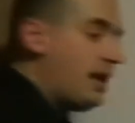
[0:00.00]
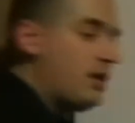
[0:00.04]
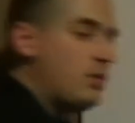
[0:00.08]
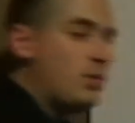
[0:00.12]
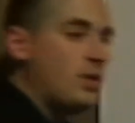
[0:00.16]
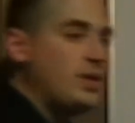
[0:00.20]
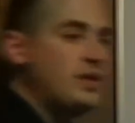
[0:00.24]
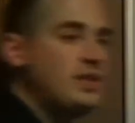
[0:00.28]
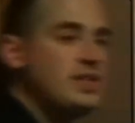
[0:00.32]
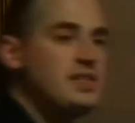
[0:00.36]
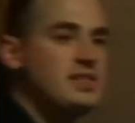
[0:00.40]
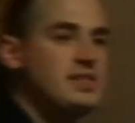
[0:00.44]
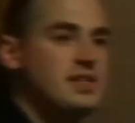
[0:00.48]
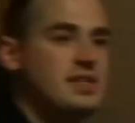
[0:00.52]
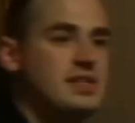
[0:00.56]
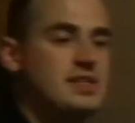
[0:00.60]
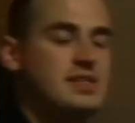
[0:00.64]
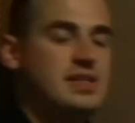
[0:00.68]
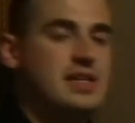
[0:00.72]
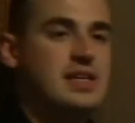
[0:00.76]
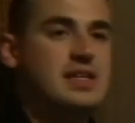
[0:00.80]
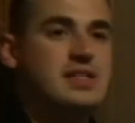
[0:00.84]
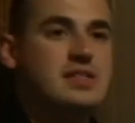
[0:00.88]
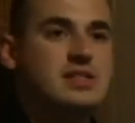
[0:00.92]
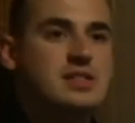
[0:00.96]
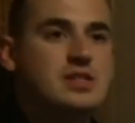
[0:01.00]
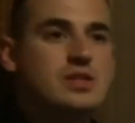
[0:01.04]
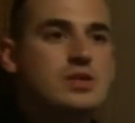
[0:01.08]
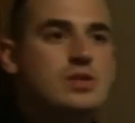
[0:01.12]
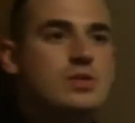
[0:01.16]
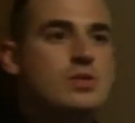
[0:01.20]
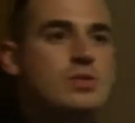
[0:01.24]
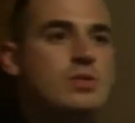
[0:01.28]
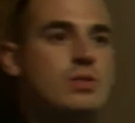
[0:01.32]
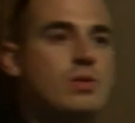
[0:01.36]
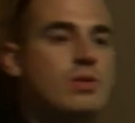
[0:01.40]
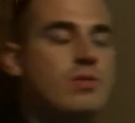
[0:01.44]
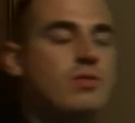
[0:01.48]
And what this is
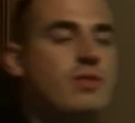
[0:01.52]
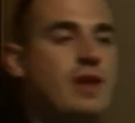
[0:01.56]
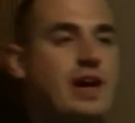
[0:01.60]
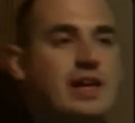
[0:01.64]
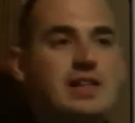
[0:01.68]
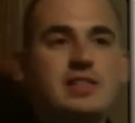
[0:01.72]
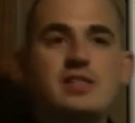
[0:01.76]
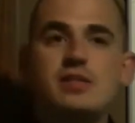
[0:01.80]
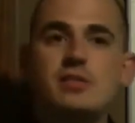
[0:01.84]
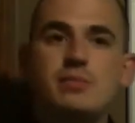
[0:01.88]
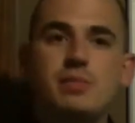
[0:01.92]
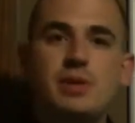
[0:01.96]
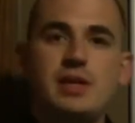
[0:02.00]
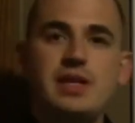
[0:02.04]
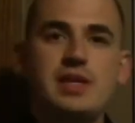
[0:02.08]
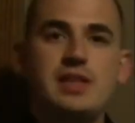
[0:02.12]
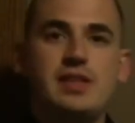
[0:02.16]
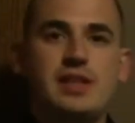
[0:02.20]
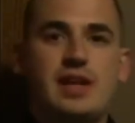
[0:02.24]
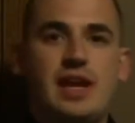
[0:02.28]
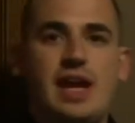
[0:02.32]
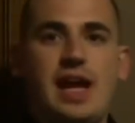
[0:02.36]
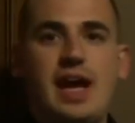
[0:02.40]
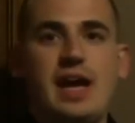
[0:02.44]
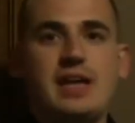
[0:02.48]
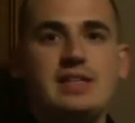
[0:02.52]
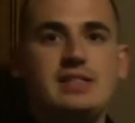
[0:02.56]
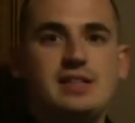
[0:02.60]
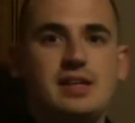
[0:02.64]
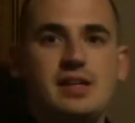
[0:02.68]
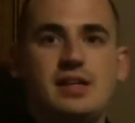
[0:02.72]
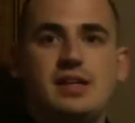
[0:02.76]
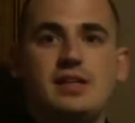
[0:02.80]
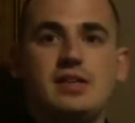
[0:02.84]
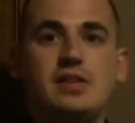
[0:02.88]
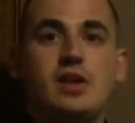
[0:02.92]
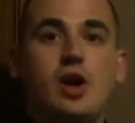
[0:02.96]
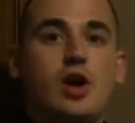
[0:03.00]
you find somebody that has
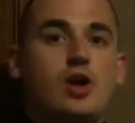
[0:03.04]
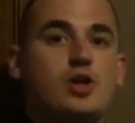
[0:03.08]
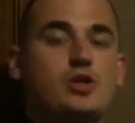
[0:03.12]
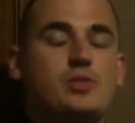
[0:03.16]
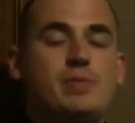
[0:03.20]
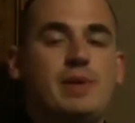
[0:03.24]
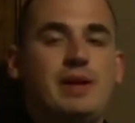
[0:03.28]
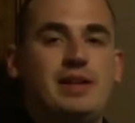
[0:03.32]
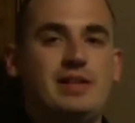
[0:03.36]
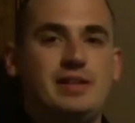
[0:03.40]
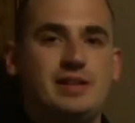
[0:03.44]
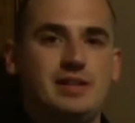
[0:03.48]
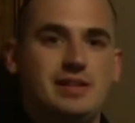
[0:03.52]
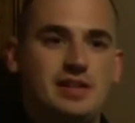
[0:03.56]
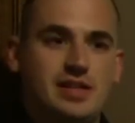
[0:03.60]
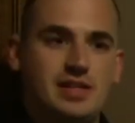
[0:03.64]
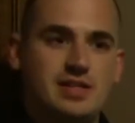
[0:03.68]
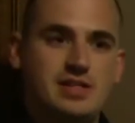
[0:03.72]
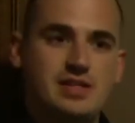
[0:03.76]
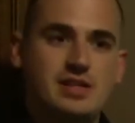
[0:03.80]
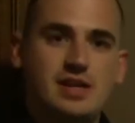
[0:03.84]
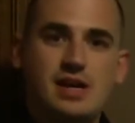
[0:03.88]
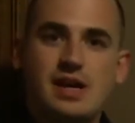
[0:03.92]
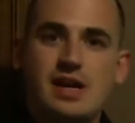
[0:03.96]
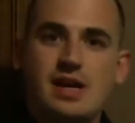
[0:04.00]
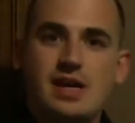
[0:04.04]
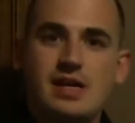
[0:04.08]
a large mailing list.